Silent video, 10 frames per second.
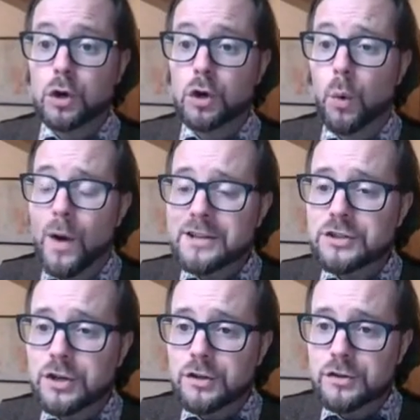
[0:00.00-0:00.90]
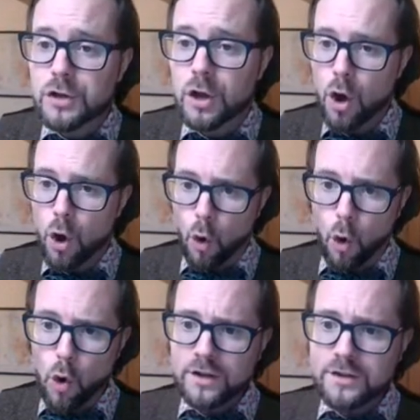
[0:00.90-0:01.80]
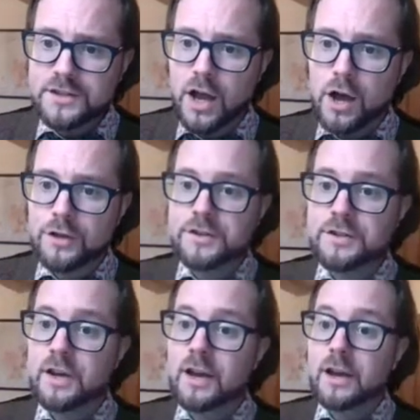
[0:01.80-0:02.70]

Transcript: questions or concerns,